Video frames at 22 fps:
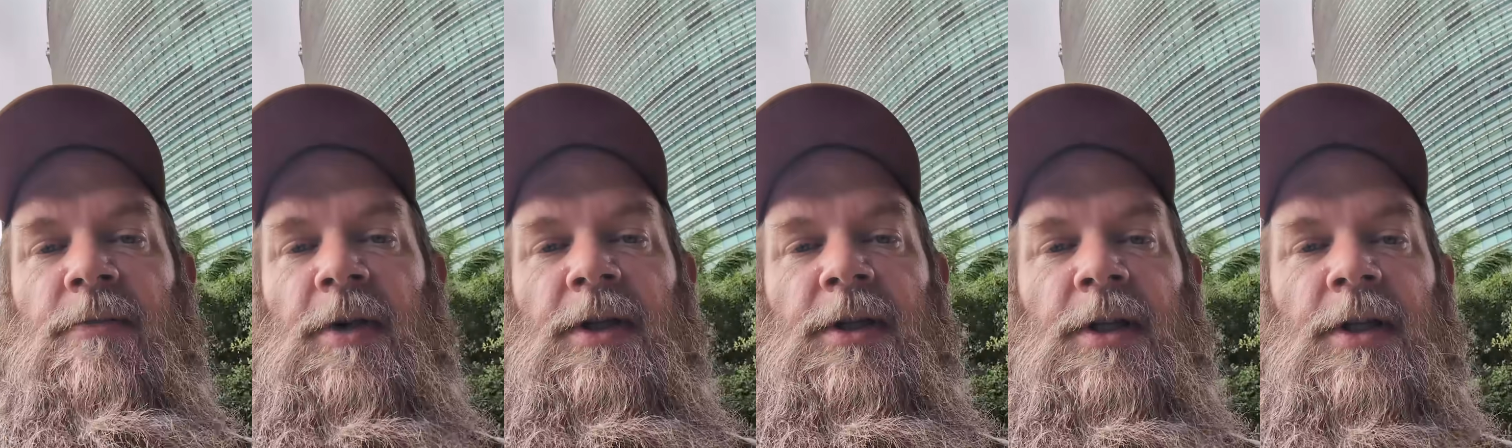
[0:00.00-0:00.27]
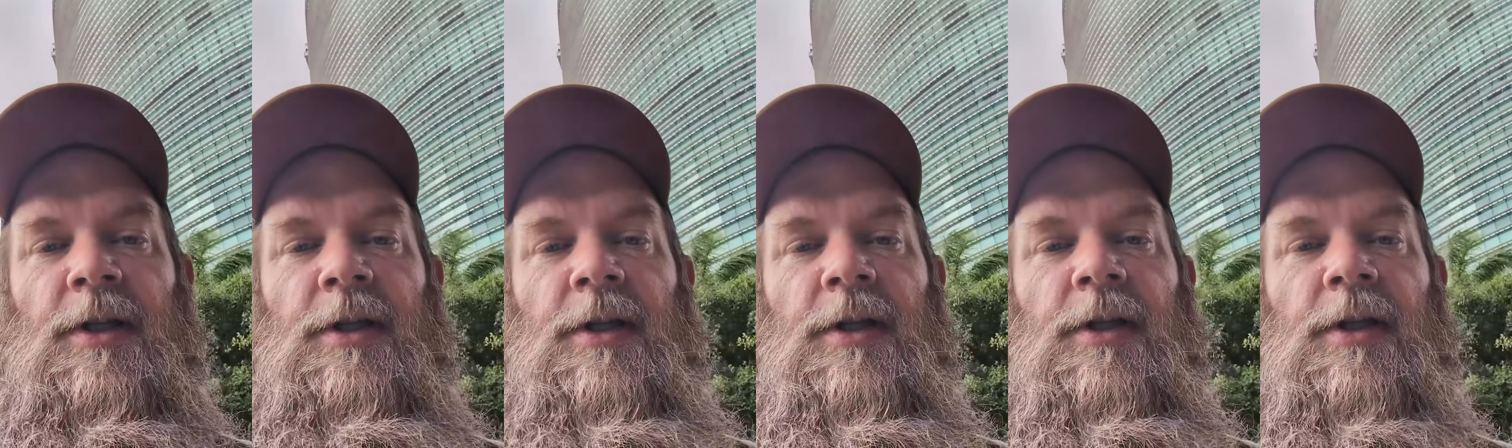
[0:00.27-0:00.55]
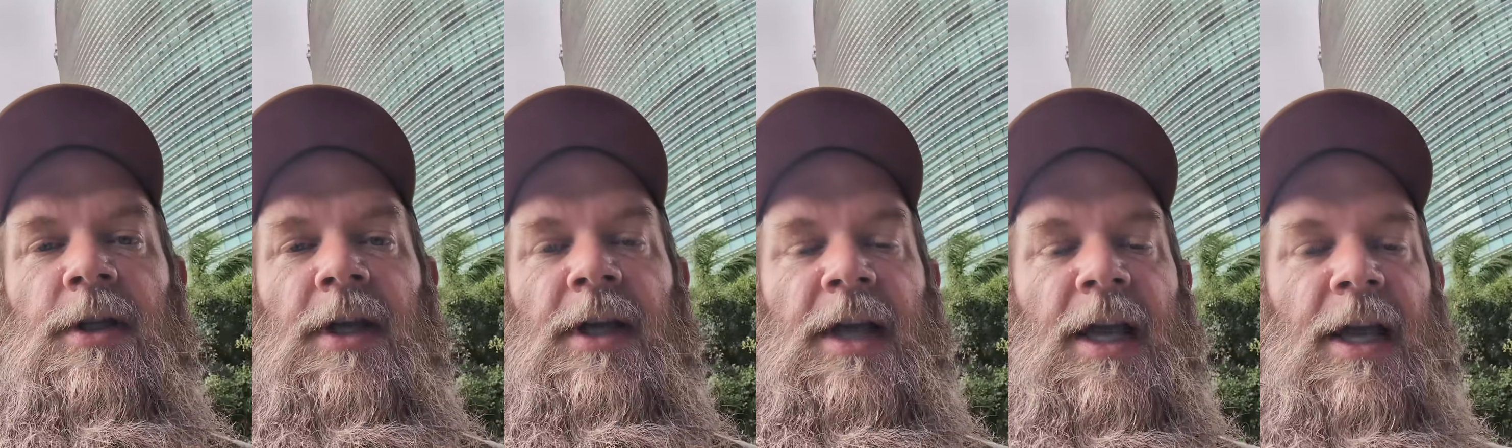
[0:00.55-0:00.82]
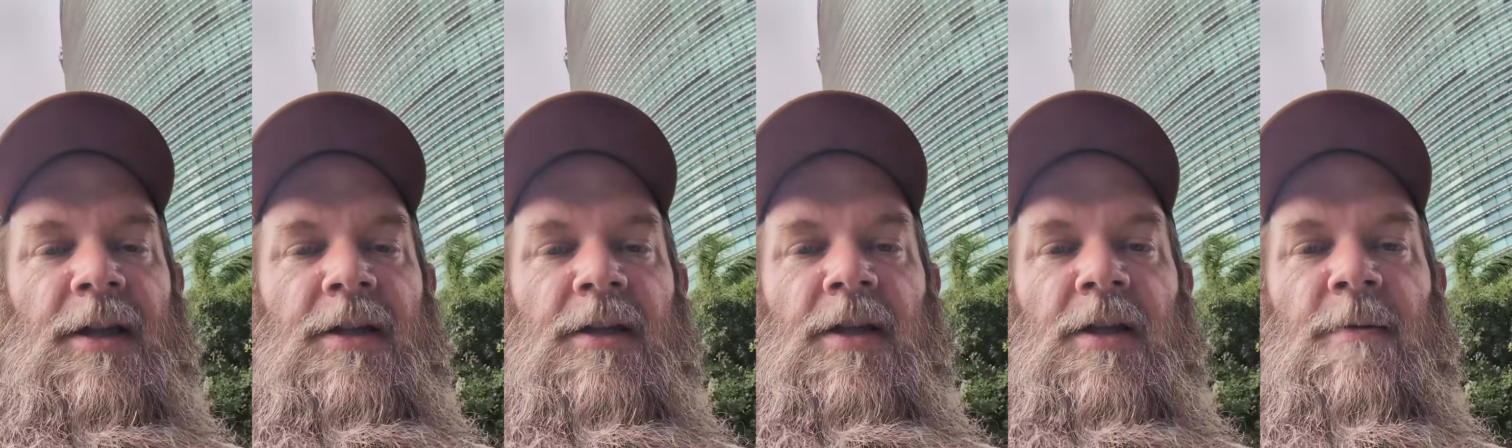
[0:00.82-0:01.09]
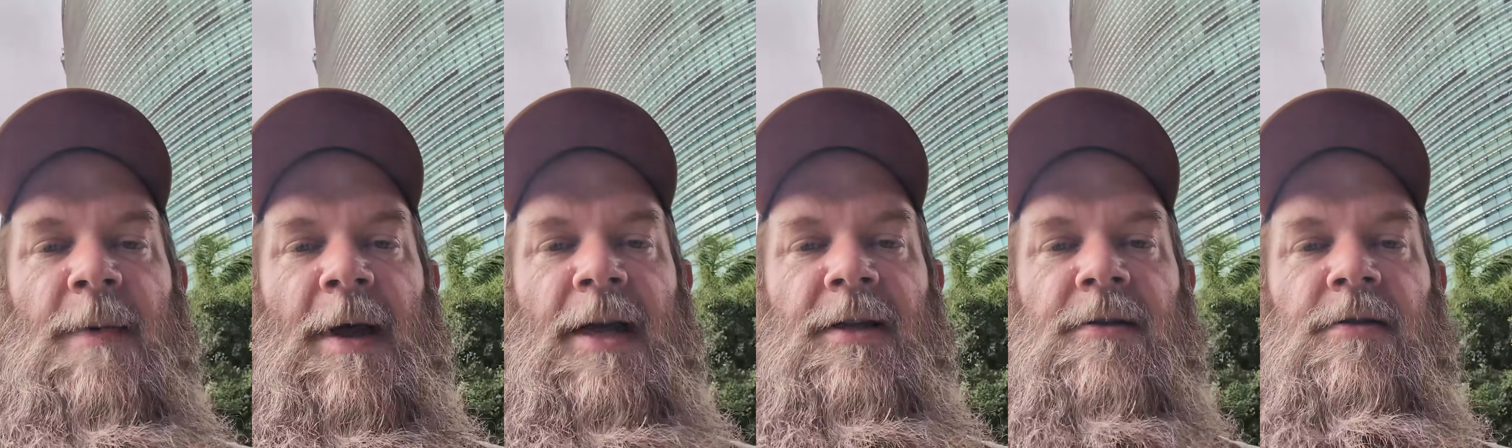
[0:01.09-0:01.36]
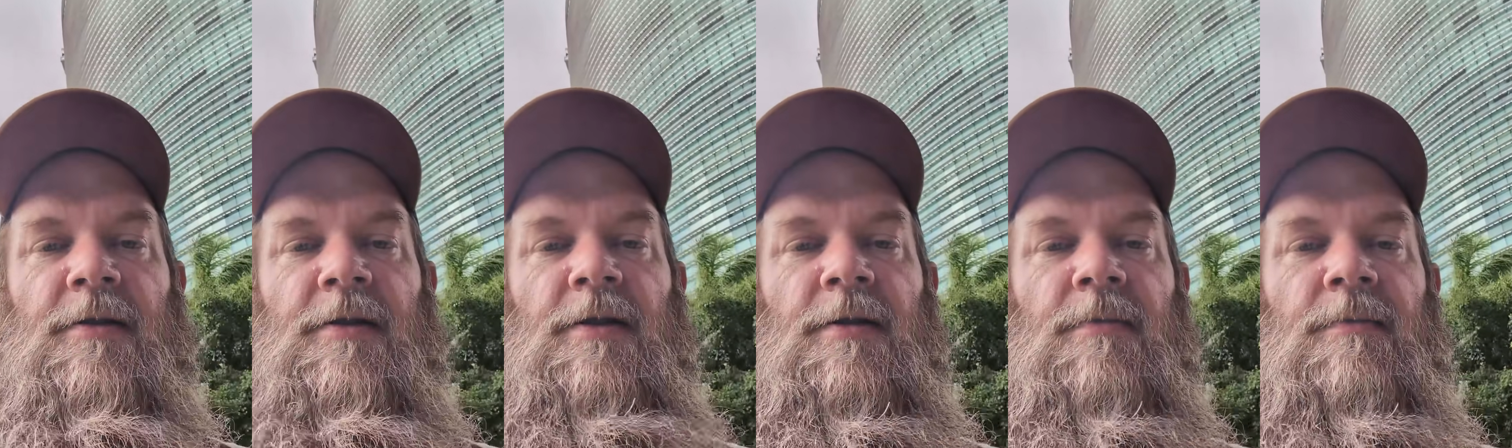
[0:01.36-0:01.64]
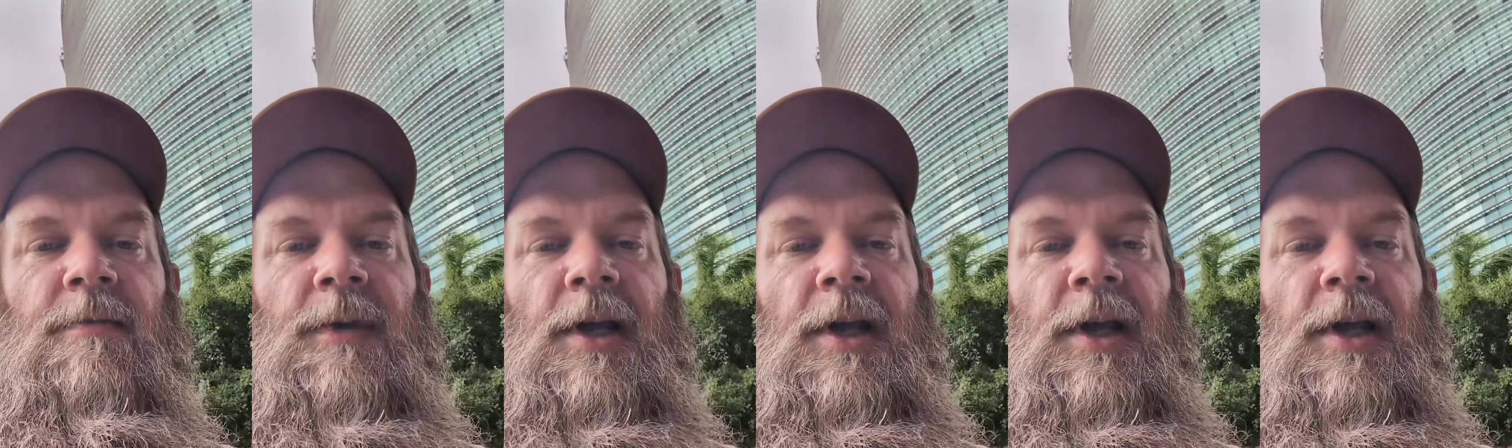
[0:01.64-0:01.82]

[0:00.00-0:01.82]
And then I handed it back to them.